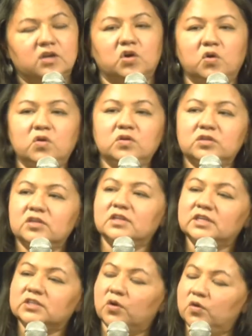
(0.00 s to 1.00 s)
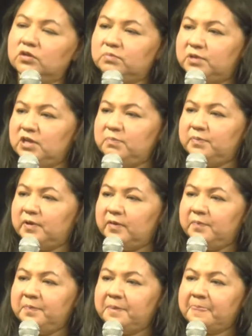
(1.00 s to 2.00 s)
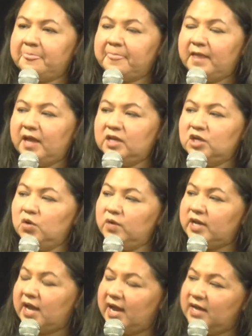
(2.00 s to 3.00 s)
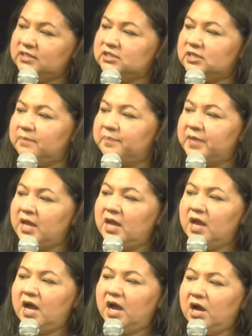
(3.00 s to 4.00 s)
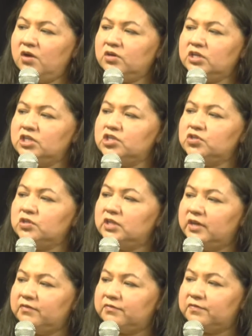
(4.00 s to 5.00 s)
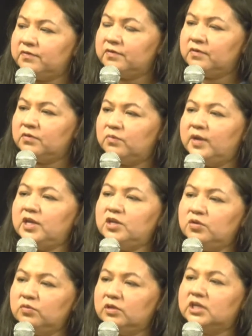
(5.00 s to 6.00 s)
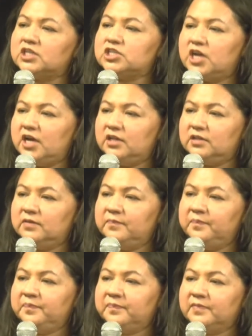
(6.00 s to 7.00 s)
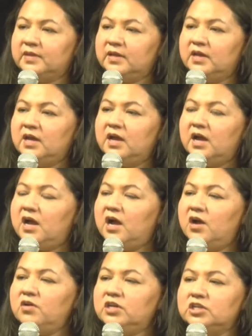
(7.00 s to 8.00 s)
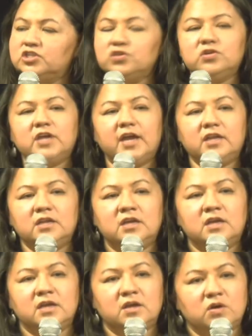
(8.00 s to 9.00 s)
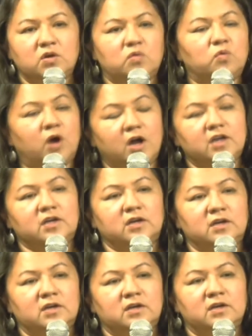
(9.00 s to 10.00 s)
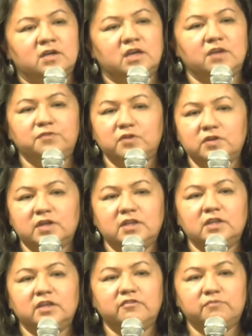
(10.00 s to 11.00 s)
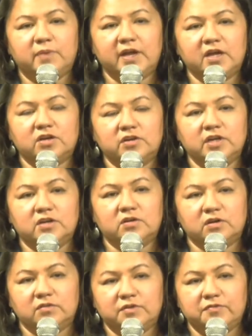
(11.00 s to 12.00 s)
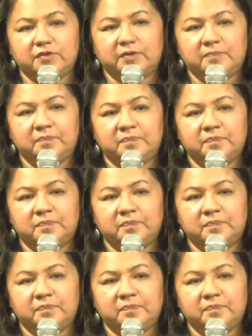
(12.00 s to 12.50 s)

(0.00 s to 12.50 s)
Go to these old people and go and ask them, how did you live when you were a child? How did you get water if you didn't live by a creek or a river?